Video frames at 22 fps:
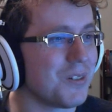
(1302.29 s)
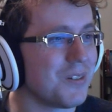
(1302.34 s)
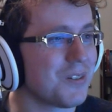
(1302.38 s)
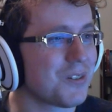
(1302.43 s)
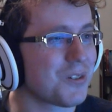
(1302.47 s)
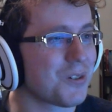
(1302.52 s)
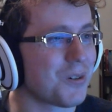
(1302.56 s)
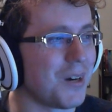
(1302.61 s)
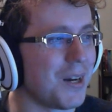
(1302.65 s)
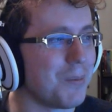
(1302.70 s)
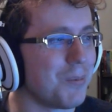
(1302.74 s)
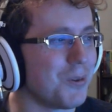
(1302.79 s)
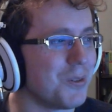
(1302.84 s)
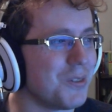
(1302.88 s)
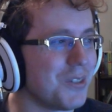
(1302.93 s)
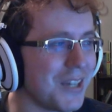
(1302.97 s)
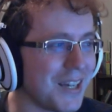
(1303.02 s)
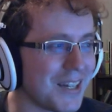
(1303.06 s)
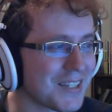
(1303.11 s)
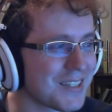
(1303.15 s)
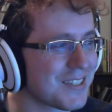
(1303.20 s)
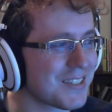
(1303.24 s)
tribal
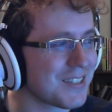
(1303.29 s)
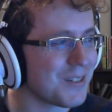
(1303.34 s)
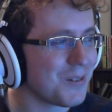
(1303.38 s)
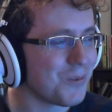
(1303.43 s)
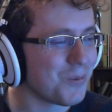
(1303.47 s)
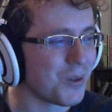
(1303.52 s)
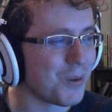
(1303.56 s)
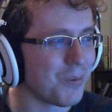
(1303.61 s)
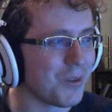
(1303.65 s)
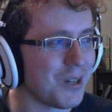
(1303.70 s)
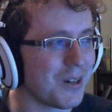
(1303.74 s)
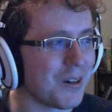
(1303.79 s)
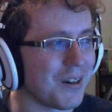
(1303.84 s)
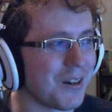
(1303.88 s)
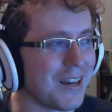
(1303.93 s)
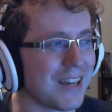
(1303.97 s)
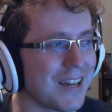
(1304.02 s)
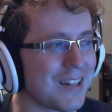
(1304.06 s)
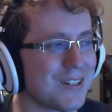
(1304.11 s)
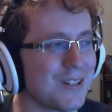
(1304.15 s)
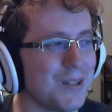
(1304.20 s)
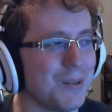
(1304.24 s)
decks where we are
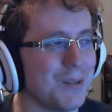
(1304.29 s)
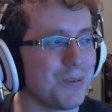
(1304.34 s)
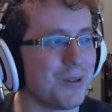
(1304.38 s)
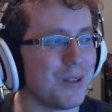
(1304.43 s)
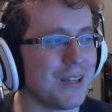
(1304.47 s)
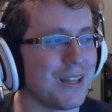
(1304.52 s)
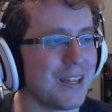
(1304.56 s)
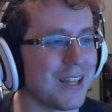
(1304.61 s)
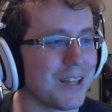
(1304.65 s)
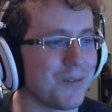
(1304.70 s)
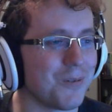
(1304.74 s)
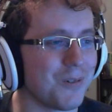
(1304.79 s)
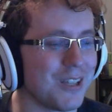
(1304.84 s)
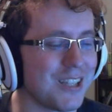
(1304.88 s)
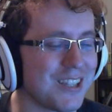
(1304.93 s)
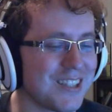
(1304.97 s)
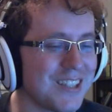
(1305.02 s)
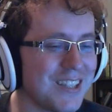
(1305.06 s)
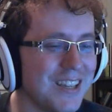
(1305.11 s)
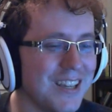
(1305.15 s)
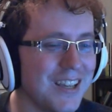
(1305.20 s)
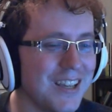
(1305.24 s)
actually playing with